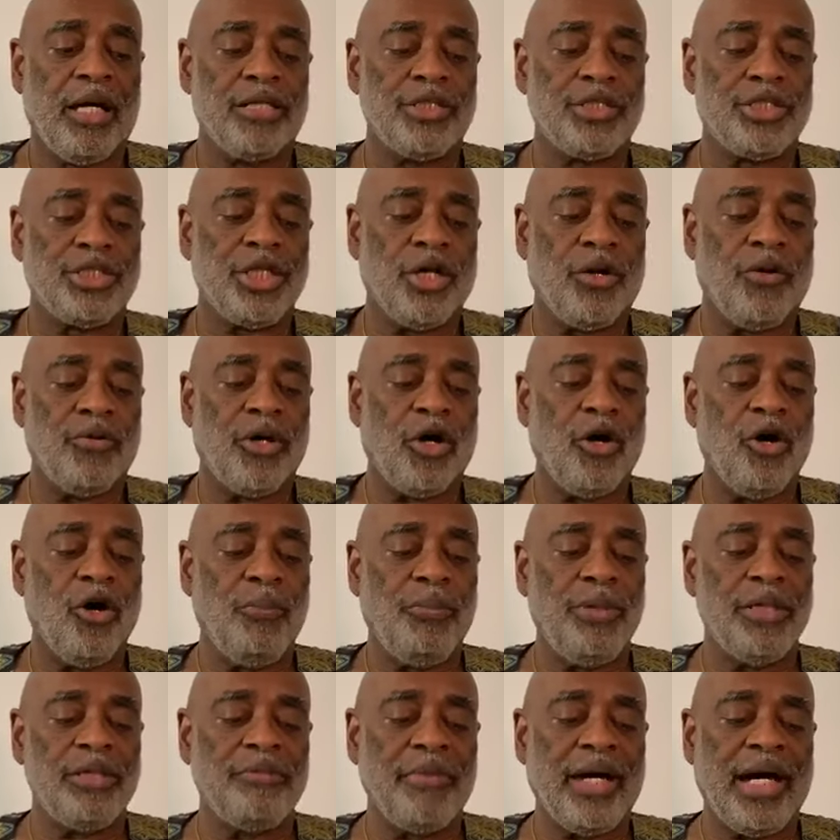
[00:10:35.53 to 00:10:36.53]
So
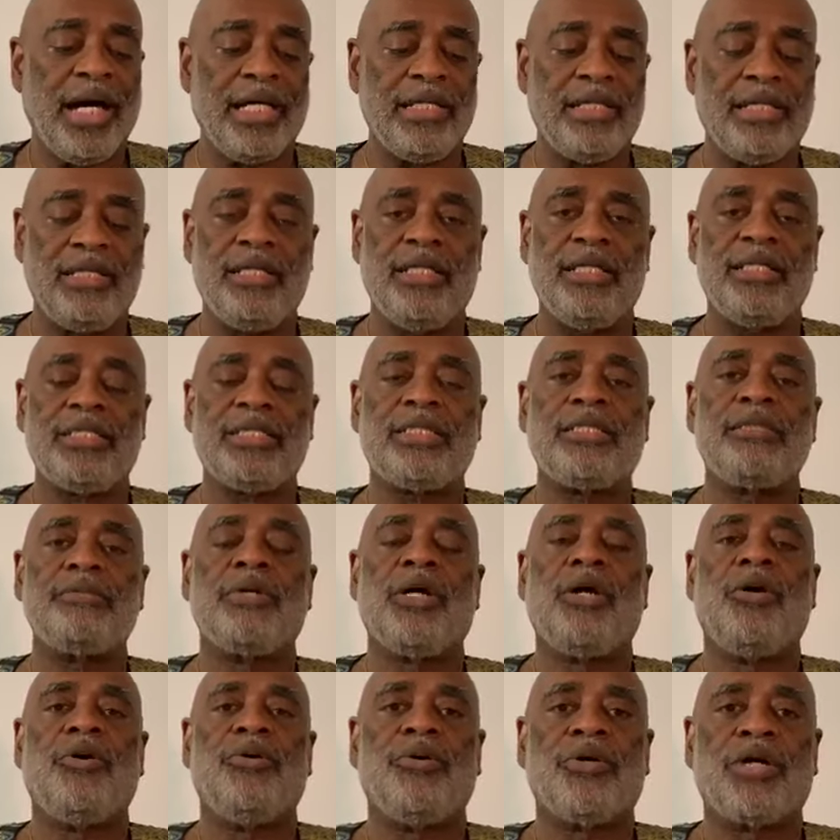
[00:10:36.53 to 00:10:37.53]
open-mindedness
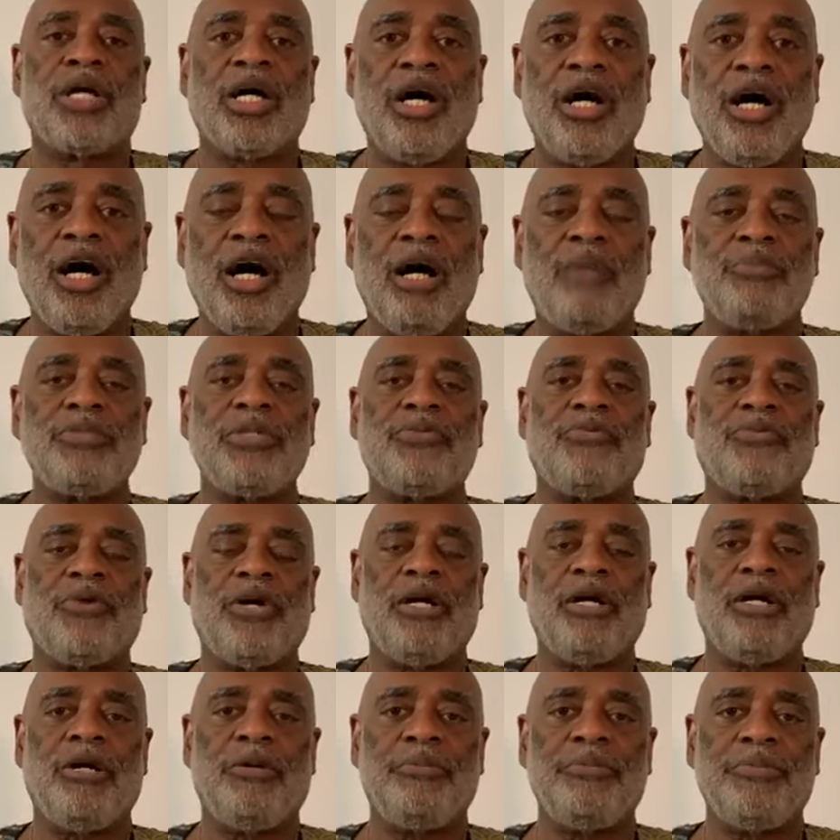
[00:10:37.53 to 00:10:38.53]
comes
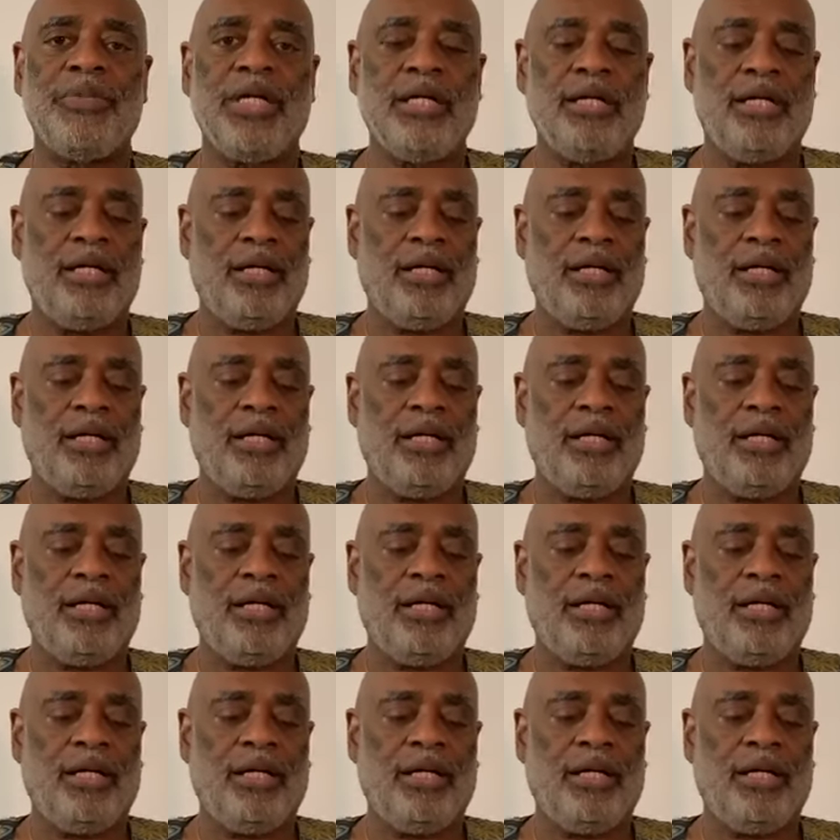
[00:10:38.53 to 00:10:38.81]
from